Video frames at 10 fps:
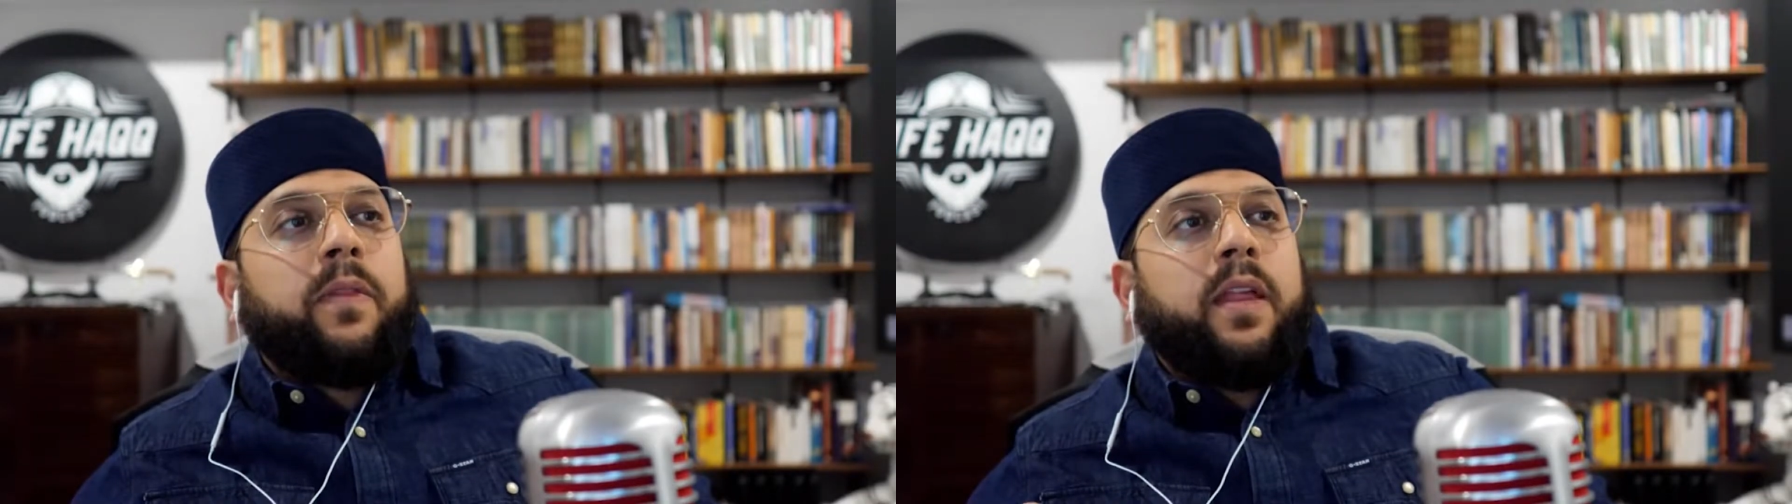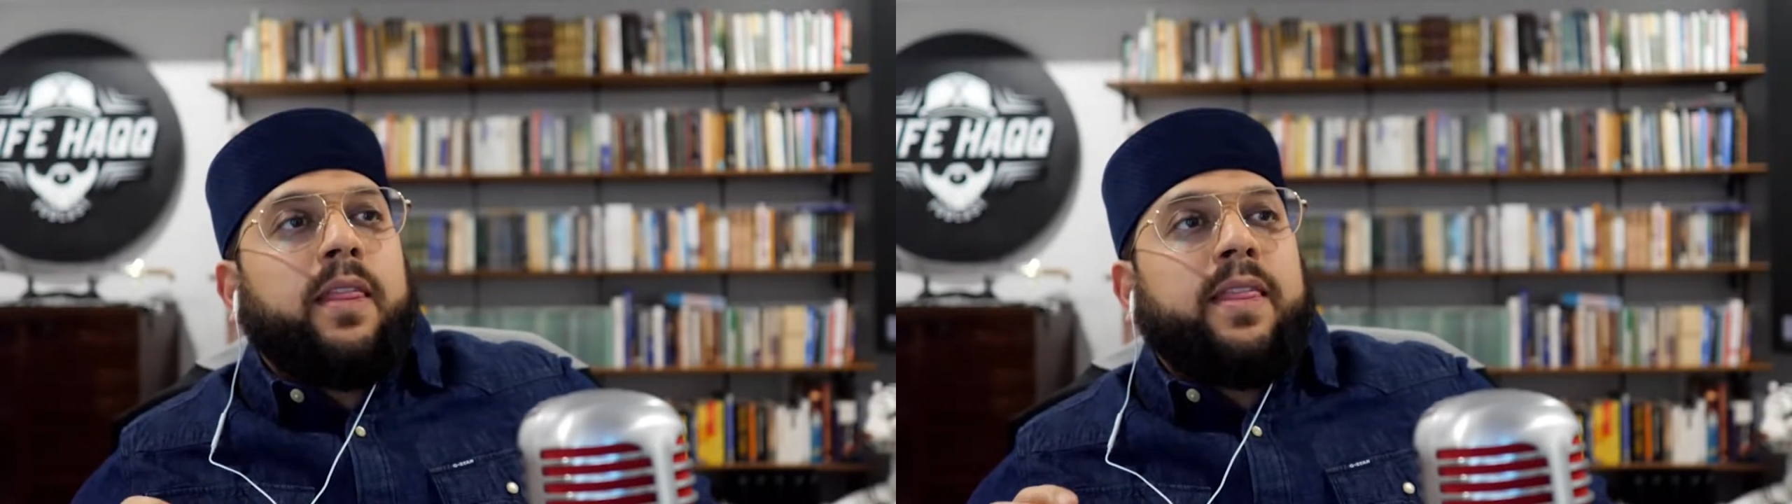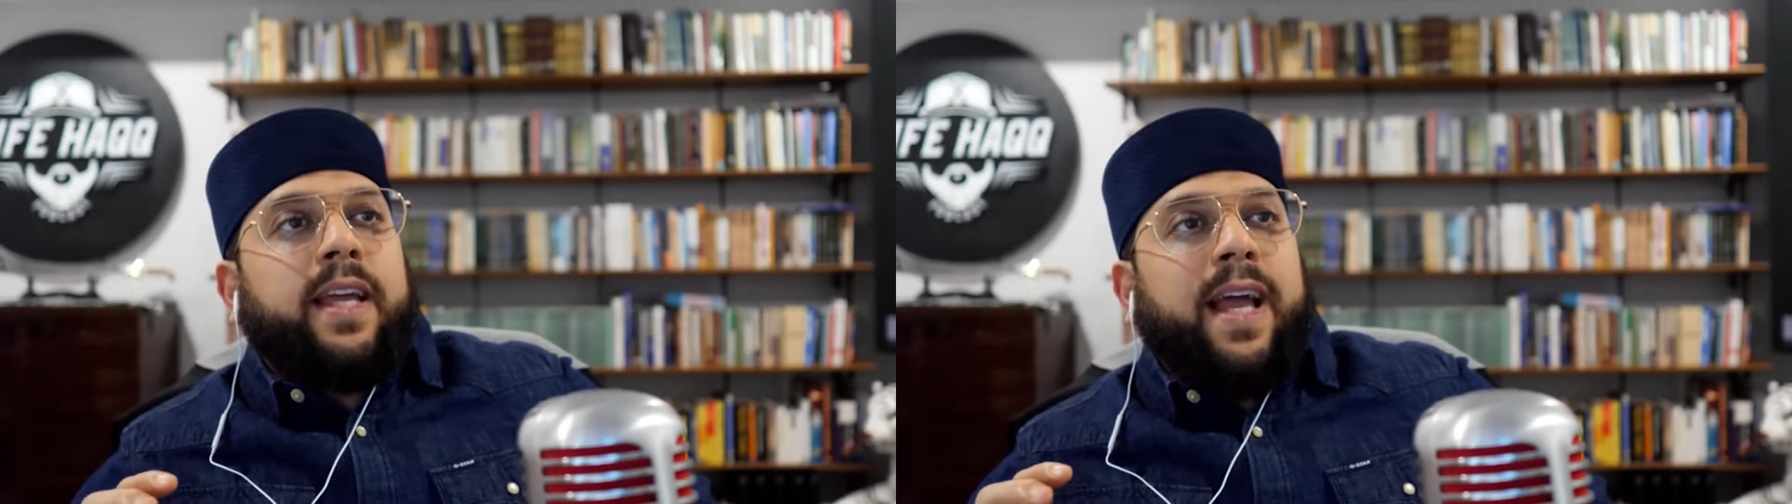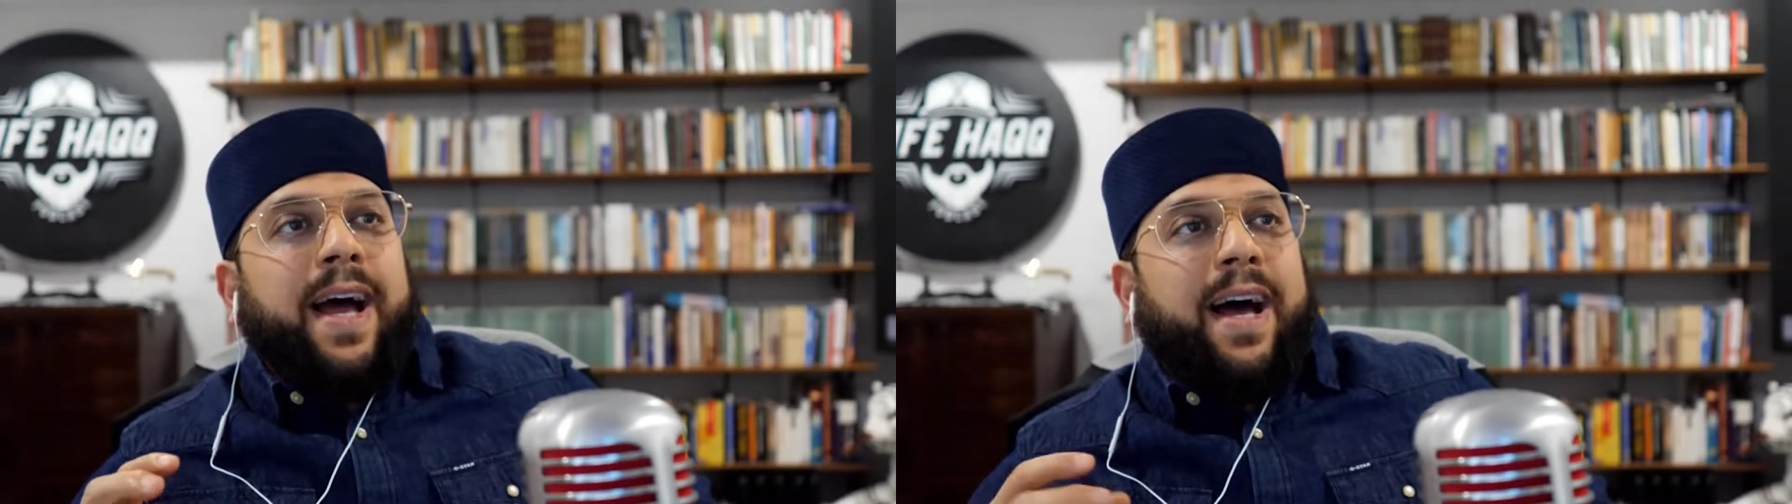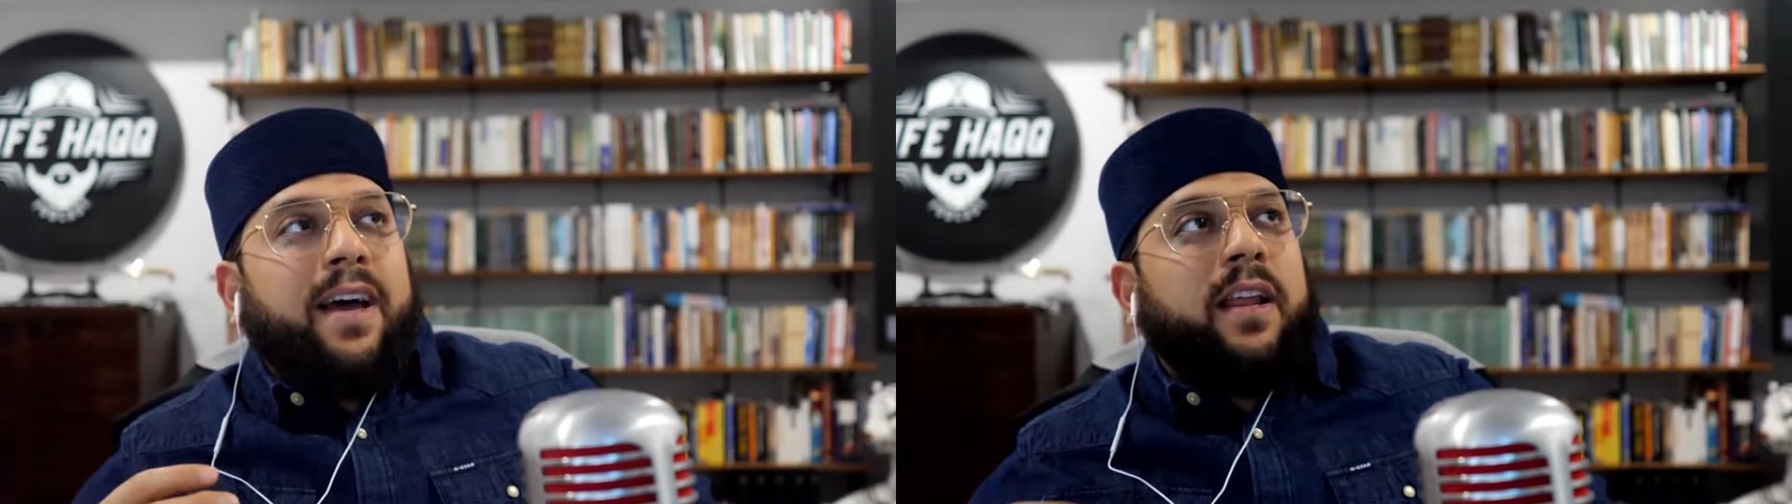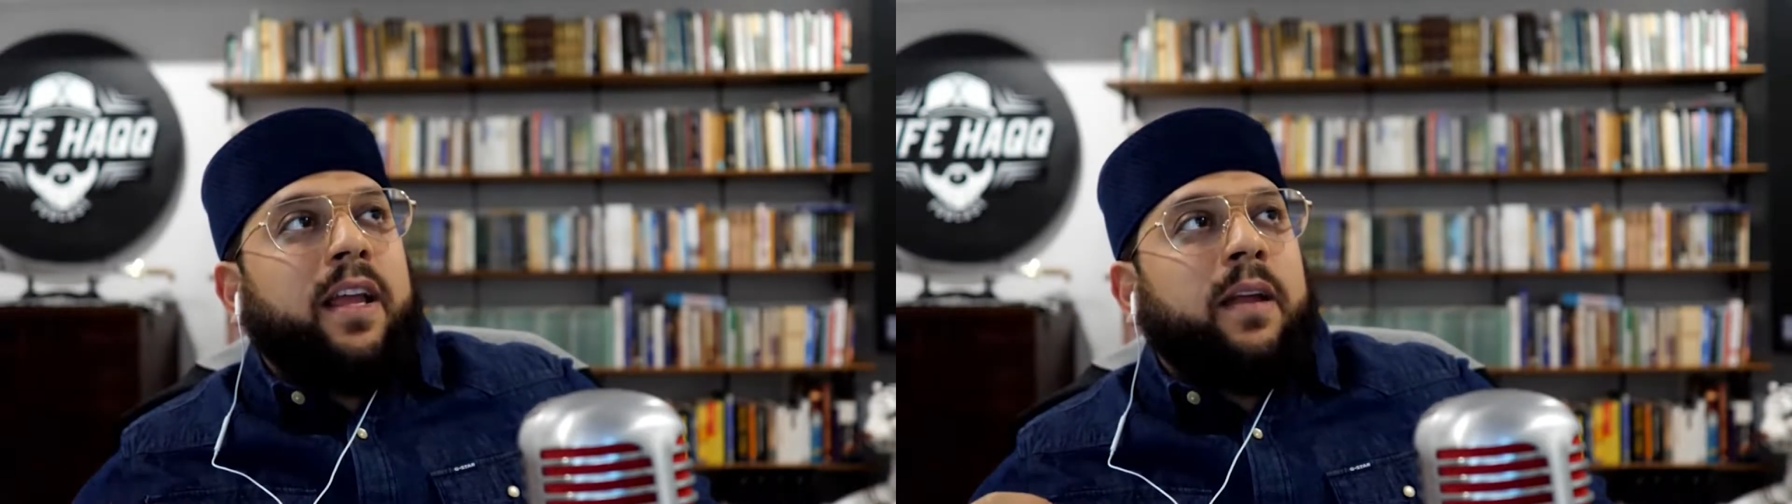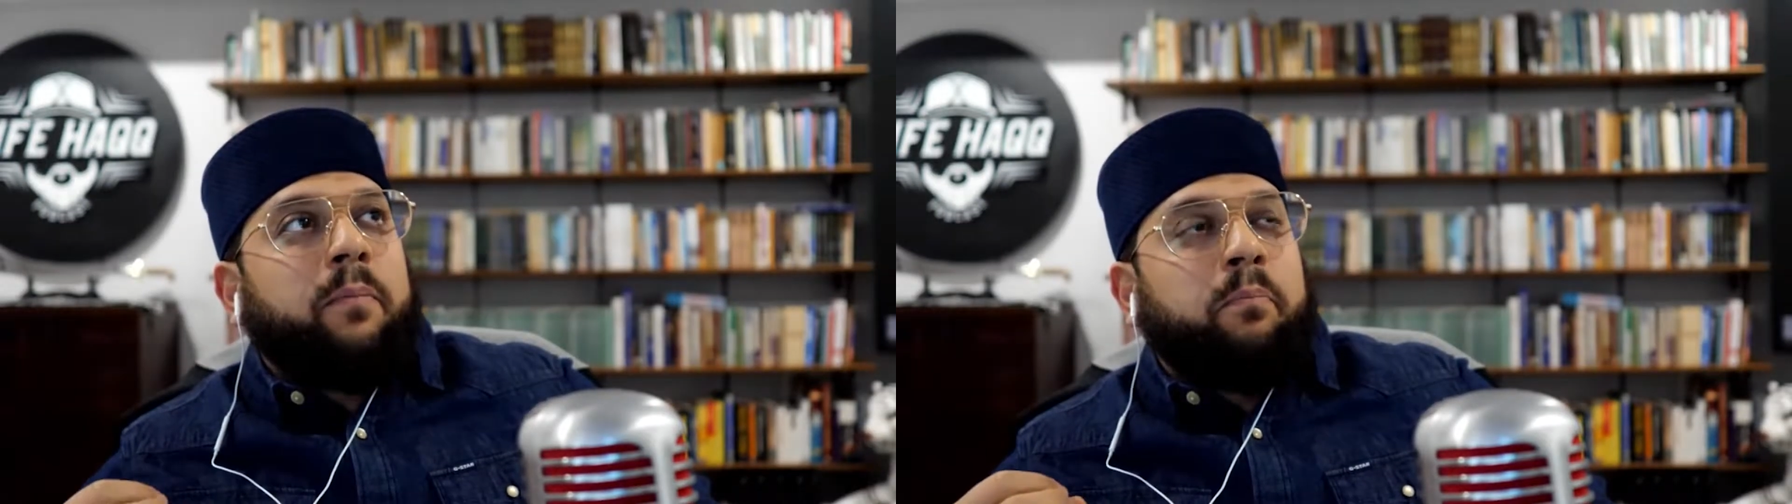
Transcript: they had a